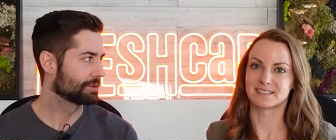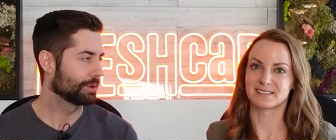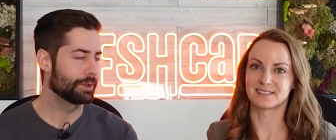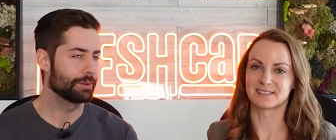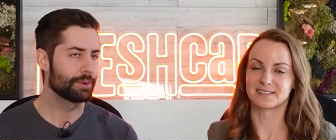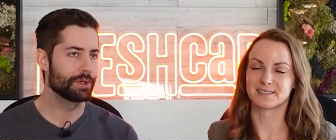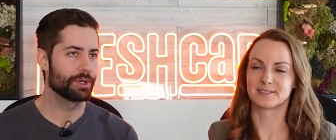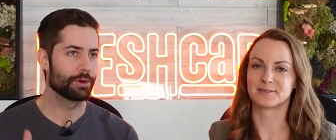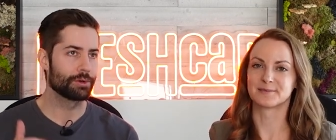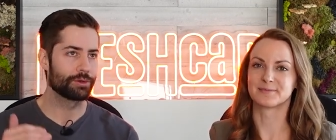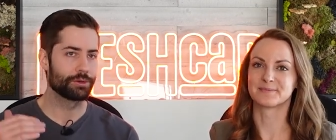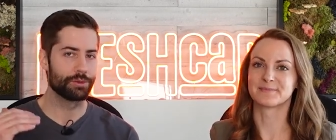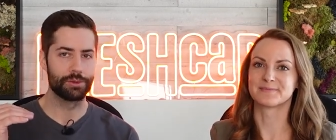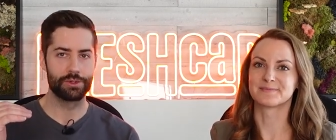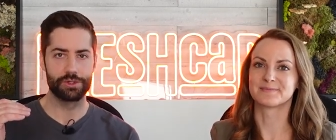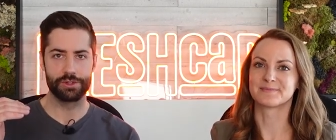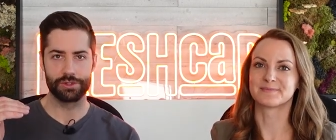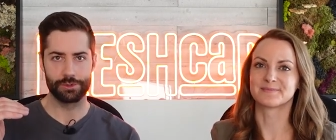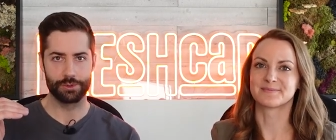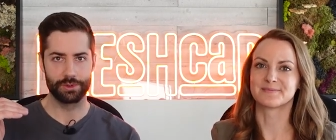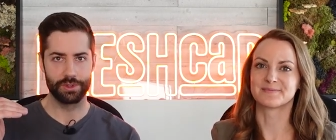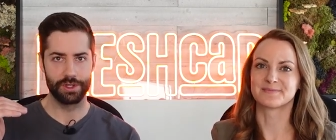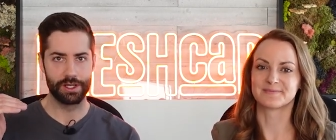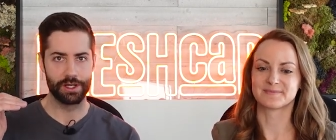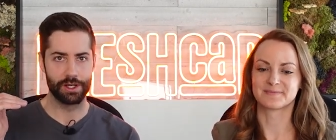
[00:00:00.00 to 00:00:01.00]
Speaker 1: So why don't we go through
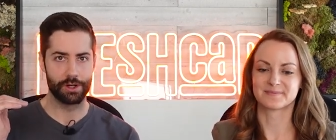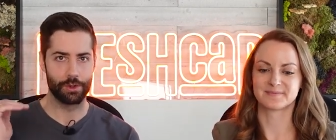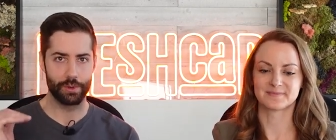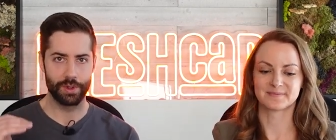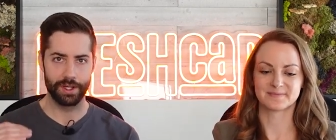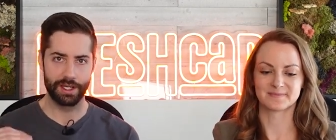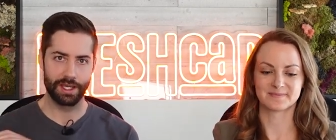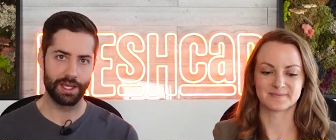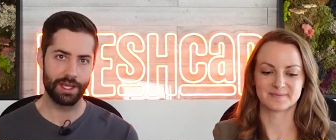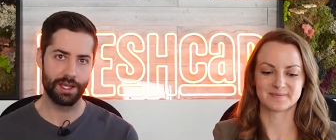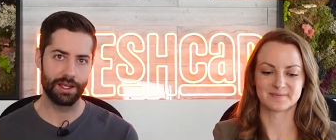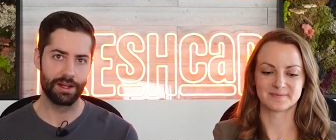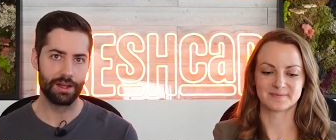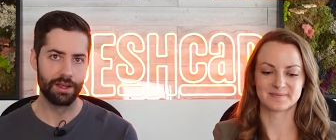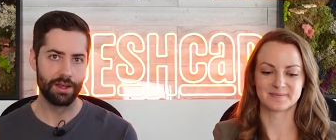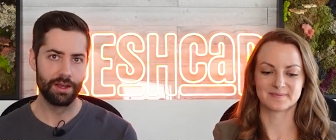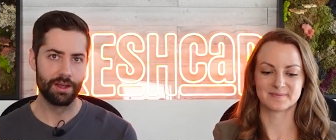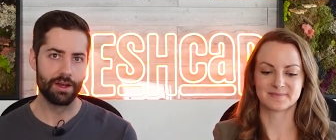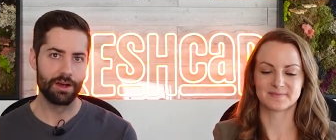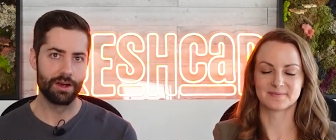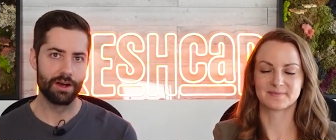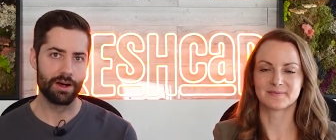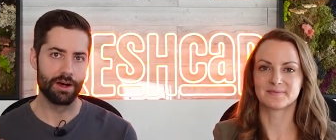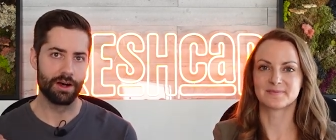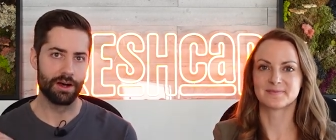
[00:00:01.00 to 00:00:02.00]
just really a quick hit
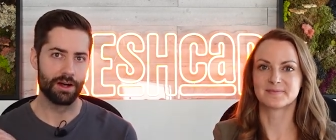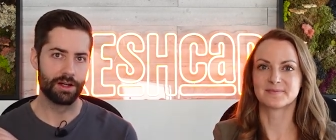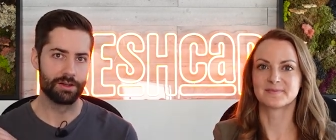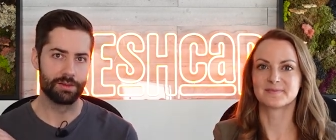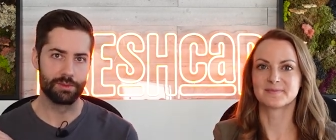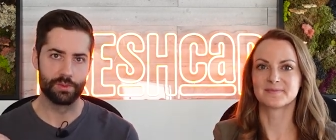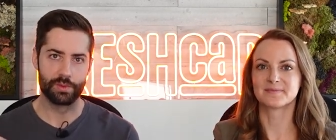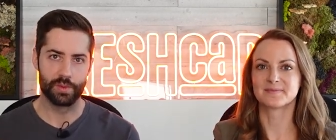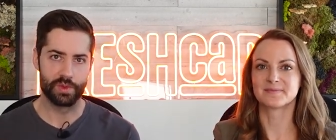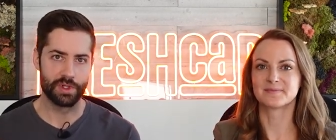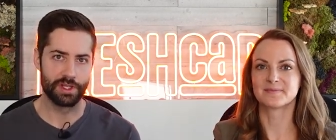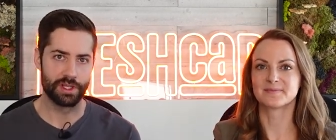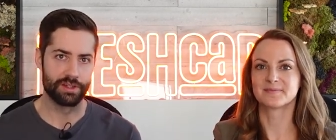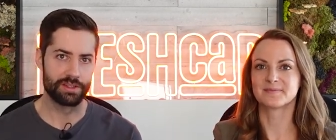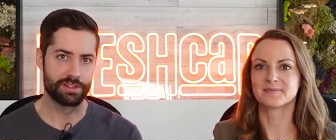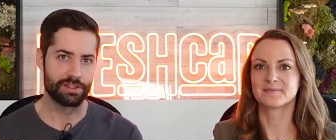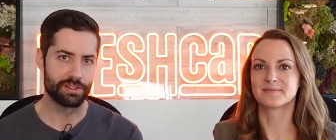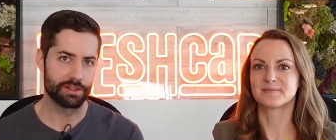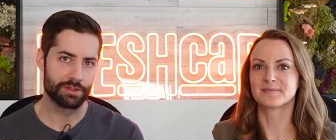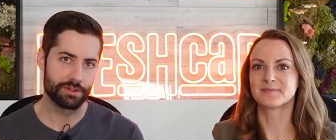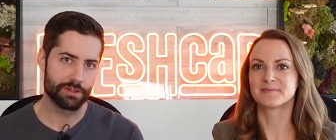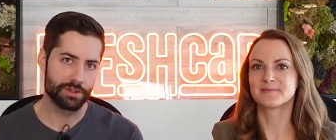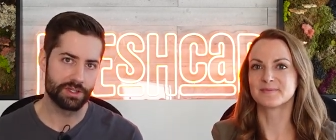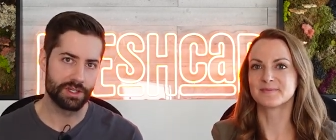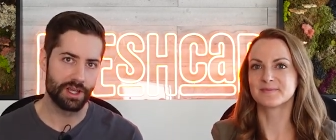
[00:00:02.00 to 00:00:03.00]
on, say, the
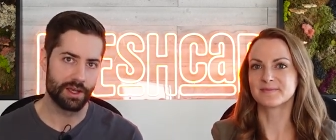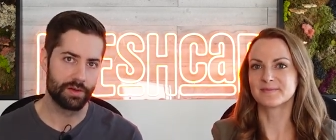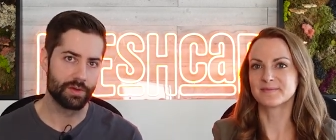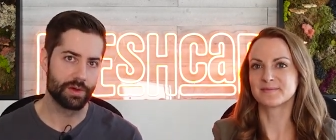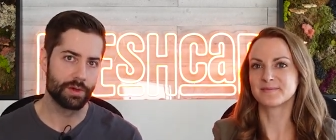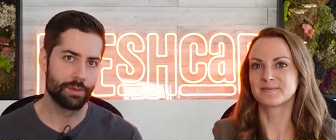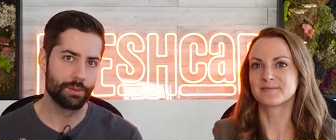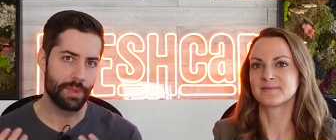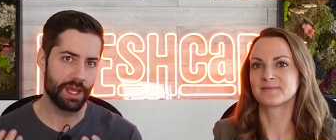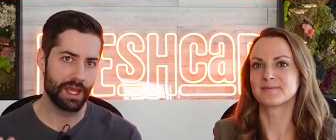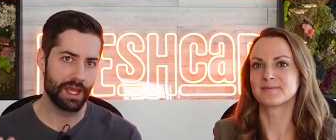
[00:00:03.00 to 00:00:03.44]
six or seven